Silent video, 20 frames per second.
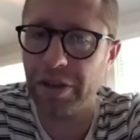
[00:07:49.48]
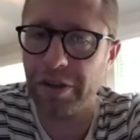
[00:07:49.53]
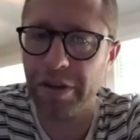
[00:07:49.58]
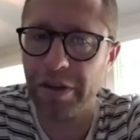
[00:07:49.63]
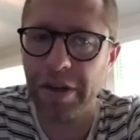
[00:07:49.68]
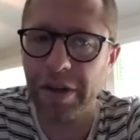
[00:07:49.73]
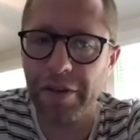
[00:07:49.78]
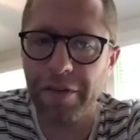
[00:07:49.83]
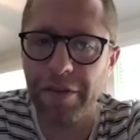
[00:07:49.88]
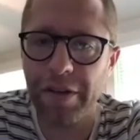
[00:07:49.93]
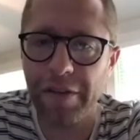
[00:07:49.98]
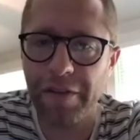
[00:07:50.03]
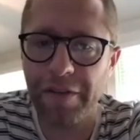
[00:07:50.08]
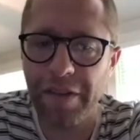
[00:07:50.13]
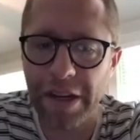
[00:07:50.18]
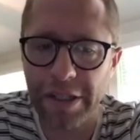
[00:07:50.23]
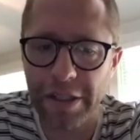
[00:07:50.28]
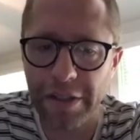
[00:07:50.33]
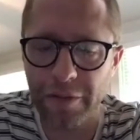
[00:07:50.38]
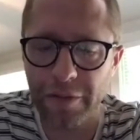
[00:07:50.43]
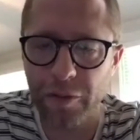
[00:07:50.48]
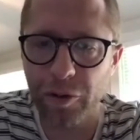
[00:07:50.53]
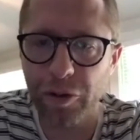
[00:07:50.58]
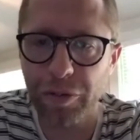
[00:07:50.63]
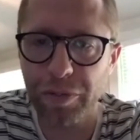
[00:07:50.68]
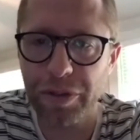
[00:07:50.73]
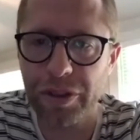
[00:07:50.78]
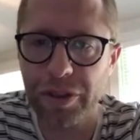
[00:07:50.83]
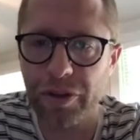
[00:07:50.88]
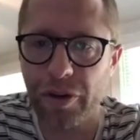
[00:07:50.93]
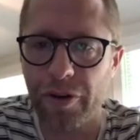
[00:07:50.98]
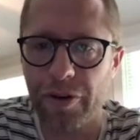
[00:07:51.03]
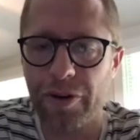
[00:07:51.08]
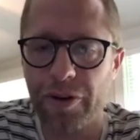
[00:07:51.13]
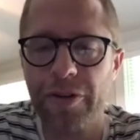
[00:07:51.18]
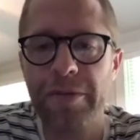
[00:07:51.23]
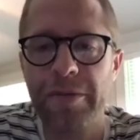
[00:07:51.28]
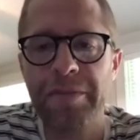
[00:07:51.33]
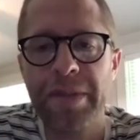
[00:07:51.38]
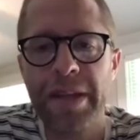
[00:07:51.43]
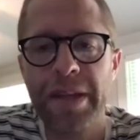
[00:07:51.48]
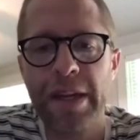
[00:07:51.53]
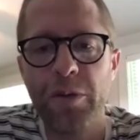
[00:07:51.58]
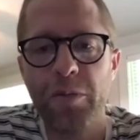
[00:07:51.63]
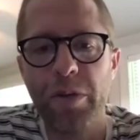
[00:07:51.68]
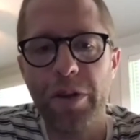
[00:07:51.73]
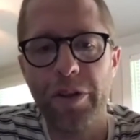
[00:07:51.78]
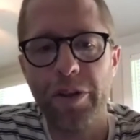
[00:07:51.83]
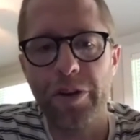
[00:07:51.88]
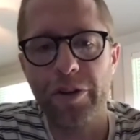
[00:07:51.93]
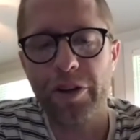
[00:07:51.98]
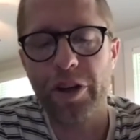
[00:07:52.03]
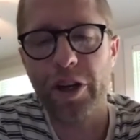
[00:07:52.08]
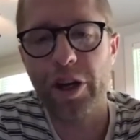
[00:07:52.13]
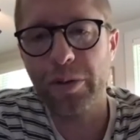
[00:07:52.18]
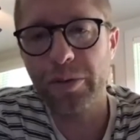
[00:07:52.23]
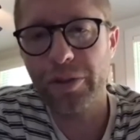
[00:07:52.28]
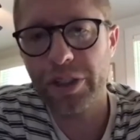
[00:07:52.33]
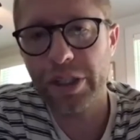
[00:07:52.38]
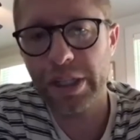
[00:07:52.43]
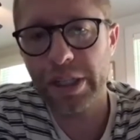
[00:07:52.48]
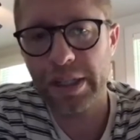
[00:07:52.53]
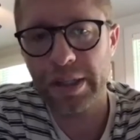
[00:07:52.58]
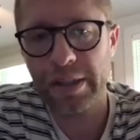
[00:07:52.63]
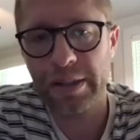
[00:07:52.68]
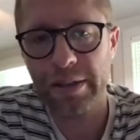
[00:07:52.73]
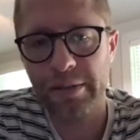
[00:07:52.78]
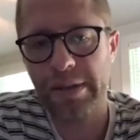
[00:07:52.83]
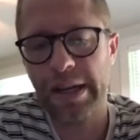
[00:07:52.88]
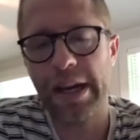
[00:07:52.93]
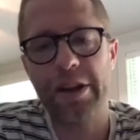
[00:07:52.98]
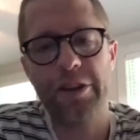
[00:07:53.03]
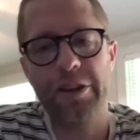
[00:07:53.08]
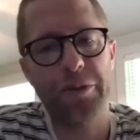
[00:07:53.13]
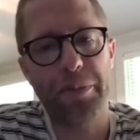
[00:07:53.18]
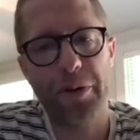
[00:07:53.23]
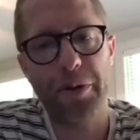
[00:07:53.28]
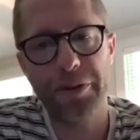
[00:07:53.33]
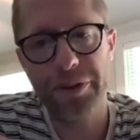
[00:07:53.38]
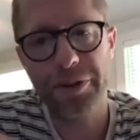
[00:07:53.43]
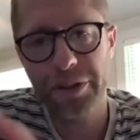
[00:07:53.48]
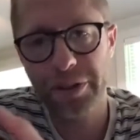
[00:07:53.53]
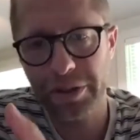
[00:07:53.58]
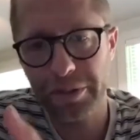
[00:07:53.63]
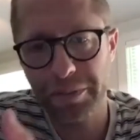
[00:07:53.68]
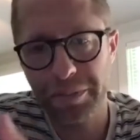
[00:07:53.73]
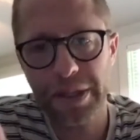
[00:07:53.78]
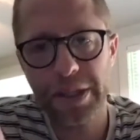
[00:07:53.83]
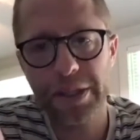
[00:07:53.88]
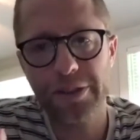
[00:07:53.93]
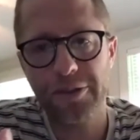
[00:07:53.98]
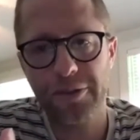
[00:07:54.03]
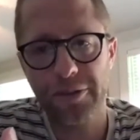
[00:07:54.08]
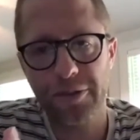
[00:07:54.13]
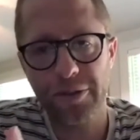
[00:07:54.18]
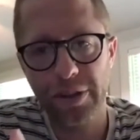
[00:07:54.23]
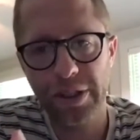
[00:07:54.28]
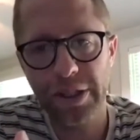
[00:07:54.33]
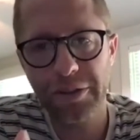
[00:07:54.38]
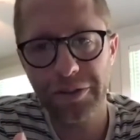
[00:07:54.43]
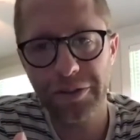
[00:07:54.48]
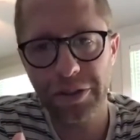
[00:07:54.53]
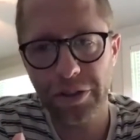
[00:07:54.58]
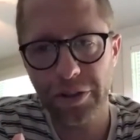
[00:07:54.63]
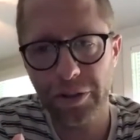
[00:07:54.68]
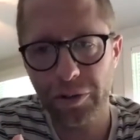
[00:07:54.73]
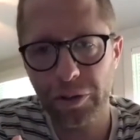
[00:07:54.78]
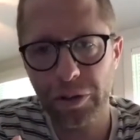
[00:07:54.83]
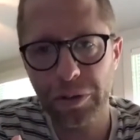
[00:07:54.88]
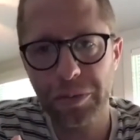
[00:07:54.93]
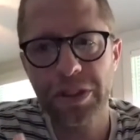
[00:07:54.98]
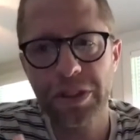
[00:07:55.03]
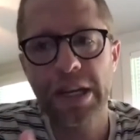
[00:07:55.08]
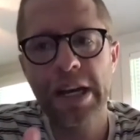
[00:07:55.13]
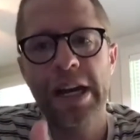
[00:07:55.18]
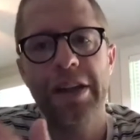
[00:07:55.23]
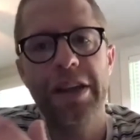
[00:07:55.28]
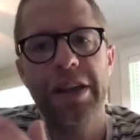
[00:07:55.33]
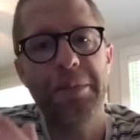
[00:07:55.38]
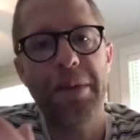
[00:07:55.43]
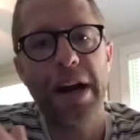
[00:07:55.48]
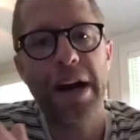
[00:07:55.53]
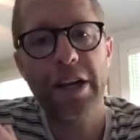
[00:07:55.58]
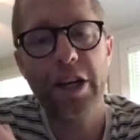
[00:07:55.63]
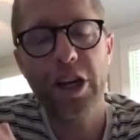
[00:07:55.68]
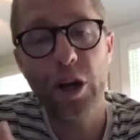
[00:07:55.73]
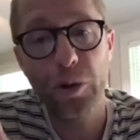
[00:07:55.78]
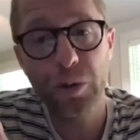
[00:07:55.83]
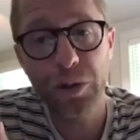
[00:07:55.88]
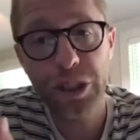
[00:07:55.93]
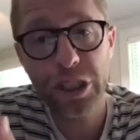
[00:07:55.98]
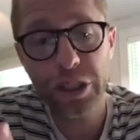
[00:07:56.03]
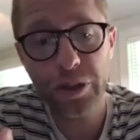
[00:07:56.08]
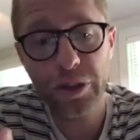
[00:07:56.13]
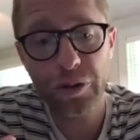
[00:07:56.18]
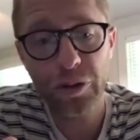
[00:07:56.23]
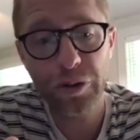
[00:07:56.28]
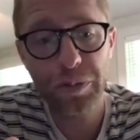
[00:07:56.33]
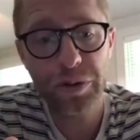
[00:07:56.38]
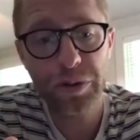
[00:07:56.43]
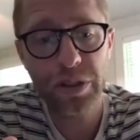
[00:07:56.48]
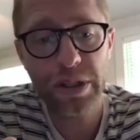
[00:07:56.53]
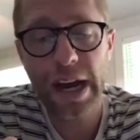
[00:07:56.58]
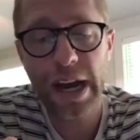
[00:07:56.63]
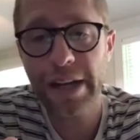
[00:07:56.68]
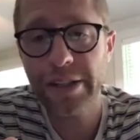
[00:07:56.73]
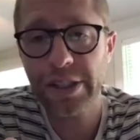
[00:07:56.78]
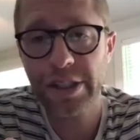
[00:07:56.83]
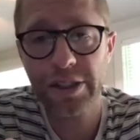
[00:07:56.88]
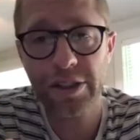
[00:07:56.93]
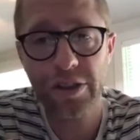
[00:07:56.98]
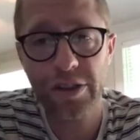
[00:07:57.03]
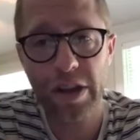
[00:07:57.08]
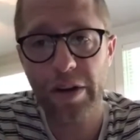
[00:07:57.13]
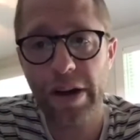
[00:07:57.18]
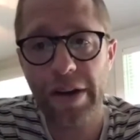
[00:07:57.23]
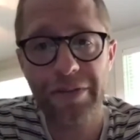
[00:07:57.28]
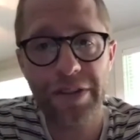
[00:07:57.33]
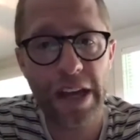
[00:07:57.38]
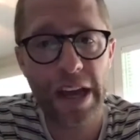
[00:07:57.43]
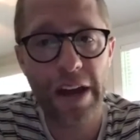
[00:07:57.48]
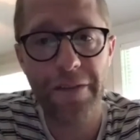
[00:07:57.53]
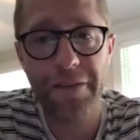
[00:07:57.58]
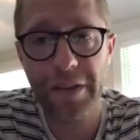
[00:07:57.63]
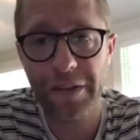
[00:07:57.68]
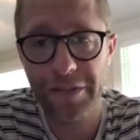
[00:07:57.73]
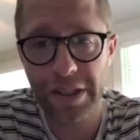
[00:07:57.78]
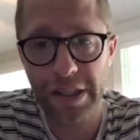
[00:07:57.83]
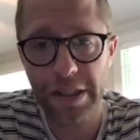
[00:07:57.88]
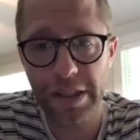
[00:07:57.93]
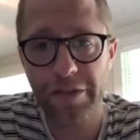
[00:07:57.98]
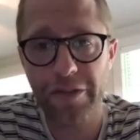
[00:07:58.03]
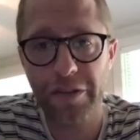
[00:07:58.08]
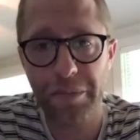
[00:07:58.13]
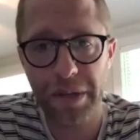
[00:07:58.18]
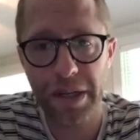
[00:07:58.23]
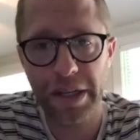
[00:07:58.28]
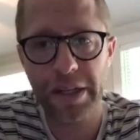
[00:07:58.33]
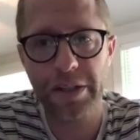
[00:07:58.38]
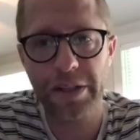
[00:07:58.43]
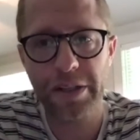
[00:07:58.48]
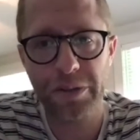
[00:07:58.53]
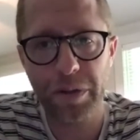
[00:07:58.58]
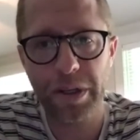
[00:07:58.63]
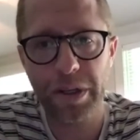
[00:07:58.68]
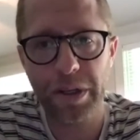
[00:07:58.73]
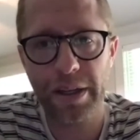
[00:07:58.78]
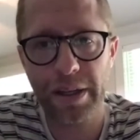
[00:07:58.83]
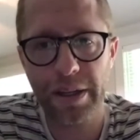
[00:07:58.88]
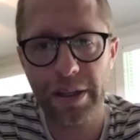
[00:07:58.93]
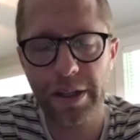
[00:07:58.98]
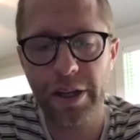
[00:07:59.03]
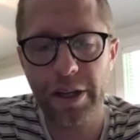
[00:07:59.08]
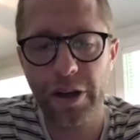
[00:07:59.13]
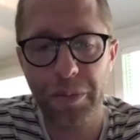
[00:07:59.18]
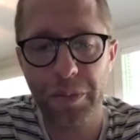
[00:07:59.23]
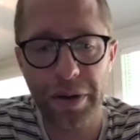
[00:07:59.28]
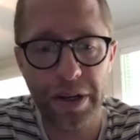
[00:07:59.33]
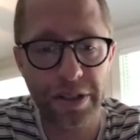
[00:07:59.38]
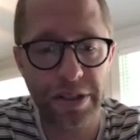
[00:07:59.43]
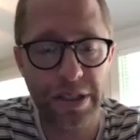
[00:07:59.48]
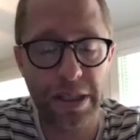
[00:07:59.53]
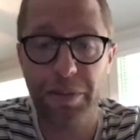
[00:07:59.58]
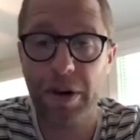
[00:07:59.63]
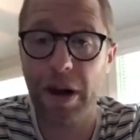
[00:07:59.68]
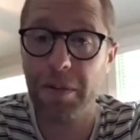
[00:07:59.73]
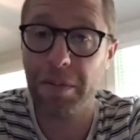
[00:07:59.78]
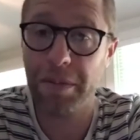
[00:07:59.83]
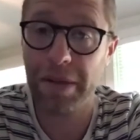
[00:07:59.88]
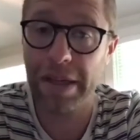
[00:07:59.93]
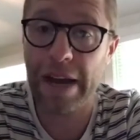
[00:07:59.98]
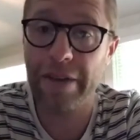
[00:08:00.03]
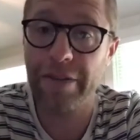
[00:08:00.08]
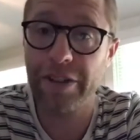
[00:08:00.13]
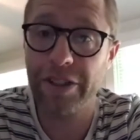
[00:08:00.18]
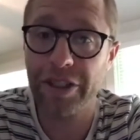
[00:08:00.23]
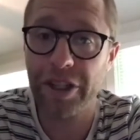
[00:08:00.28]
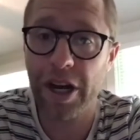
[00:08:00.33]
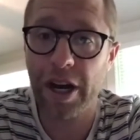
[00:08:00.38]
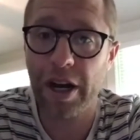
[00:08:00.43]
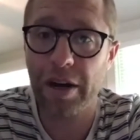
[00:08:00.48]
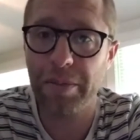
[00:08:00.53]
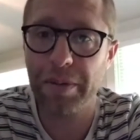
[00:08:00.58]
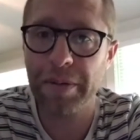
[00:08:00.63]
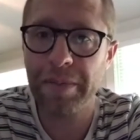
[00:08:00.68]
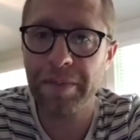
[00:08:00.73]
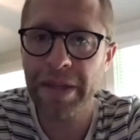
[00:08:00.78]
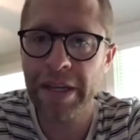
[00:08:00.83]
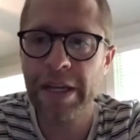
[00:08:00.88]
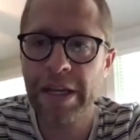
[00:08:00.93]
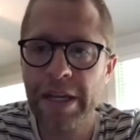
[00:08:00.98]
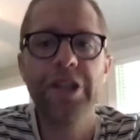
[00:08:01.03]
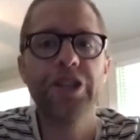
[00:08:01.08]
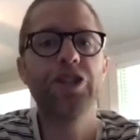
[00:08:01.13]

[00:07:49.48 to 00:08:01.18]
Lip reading: an effective group starter, when they're coaching kind of their persons of peace or their leaders of the groups, they might coach in groups, Isaac, so they don't have to have 15 different meetings a week, you know, because they probably have a job. So,